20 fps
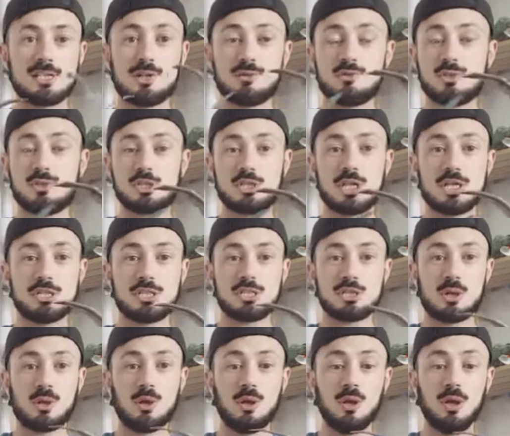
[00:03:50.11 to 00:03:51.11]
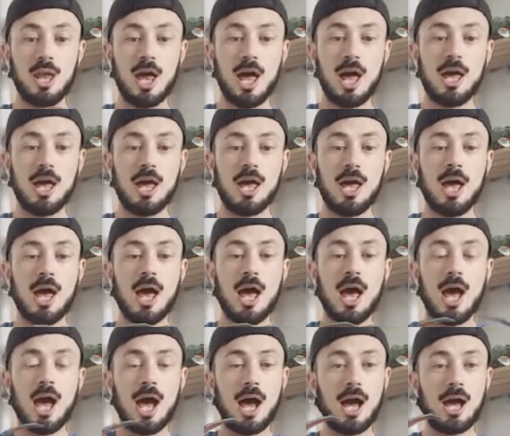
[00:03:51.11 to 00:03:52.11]
They've just changed the colour.
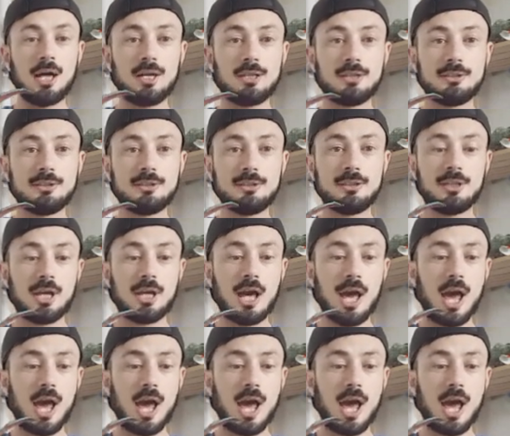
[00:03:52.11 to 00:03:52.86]
And